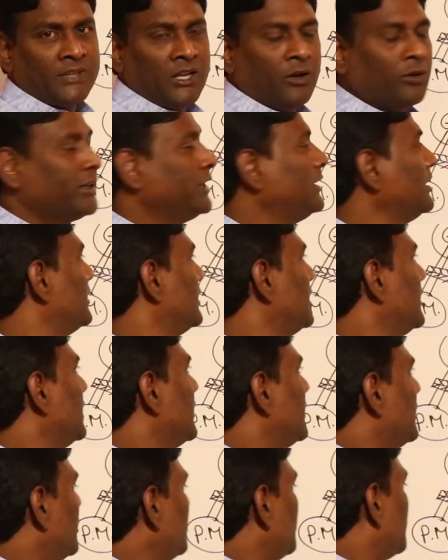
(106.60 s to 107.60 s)
Okay,
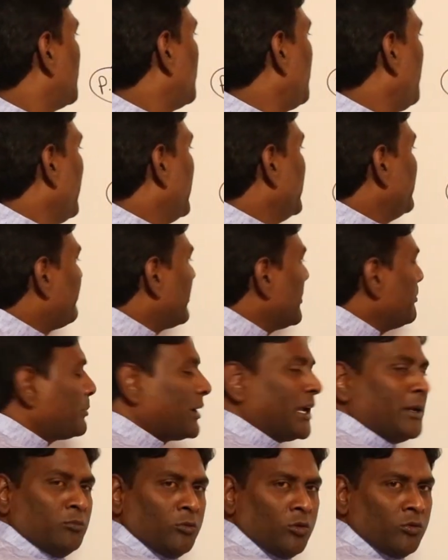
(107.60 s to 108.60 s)
now from
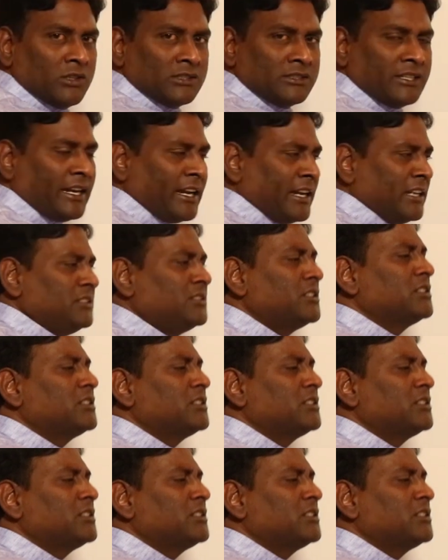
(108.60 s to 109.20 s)
prime mover side,